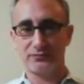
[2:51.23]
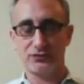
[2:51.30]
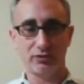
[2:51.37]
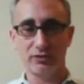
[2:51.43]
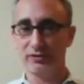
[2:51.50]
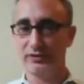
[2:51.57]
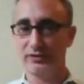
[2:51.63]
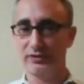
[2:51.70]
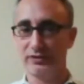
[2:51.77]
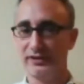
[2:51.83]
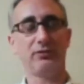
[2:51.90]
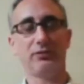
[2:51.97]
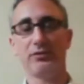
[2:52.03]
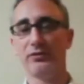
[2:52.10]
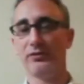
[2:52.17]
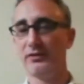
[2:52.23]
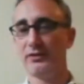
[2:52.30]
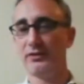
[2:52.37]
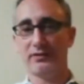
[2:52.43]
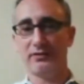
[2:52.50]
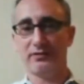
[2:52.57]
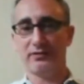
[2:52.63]
true earnings
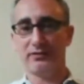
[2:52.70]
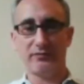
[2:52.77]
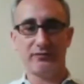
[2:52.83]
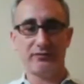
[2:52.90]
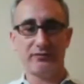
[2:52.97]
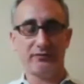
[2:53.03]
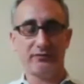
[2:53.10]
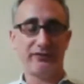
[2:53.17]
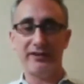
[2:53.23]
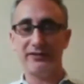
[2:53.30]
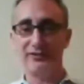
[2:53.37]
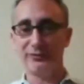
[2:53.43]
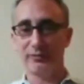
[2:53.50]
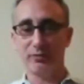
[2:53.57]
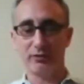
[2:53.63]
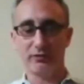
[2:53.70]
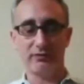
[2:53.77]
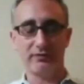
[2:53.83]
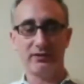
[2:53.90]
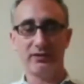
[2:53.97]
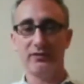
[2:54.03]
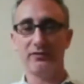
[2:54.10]
or failing to
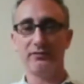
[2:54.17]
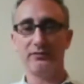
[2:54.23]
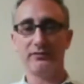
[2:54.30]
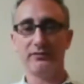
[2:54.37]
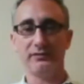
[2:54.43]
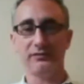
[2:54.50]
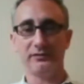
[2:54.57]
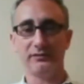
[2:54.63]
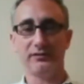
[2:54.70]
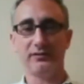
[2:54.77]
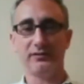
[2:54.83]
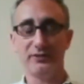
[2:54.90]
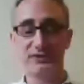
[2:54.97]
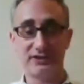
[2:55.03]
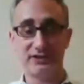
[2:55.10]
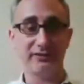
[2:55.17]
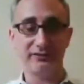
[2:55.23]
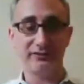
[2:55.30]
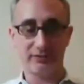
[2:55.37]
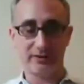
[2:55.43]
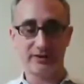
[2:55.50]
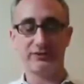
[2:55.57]
report,
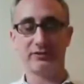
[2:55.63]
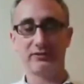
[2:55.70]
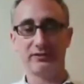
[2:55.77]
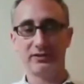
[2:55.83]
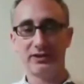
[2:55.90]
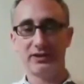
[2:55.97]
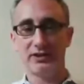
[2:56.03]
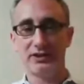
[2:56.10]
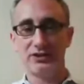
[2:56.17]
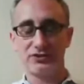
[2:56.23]
material information.